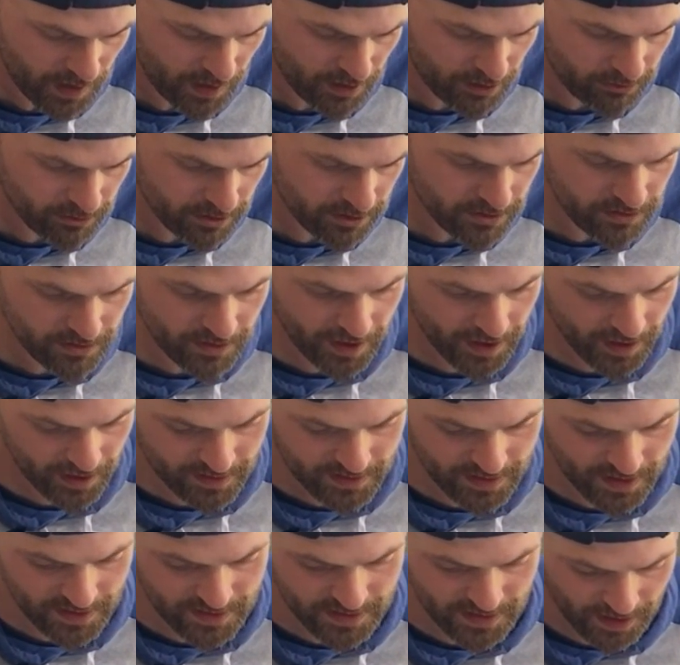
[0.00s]
How do we do the
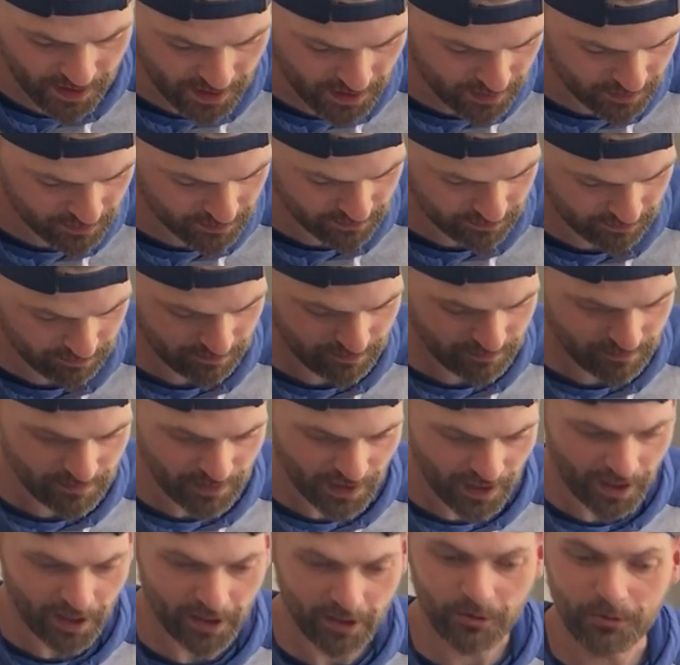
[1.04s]
anti-skating?
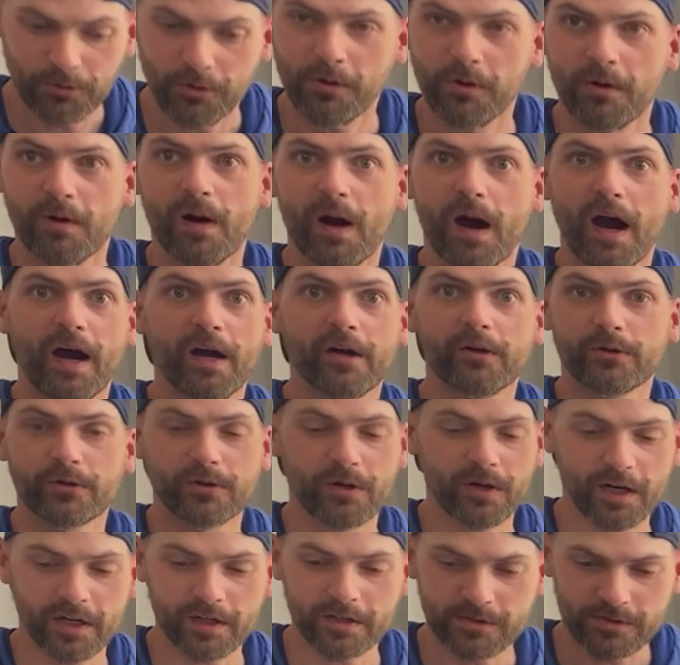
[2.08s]
I don't know
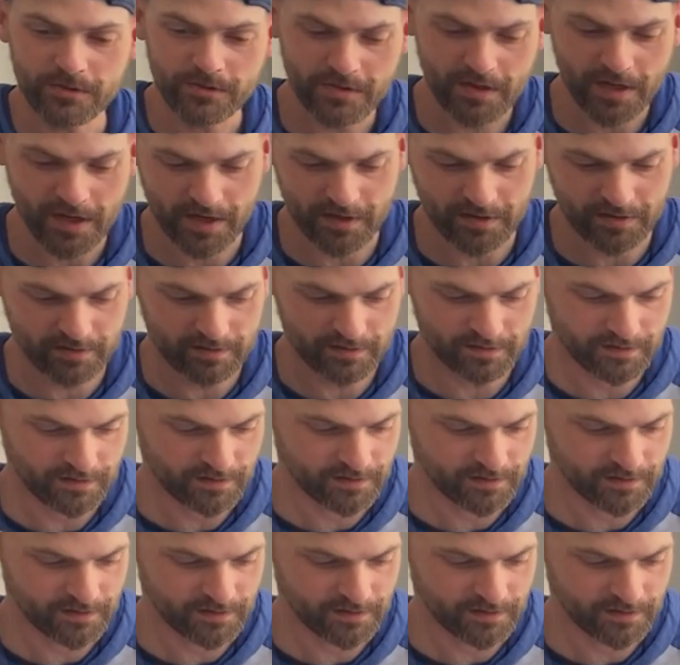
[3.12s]
how to do that.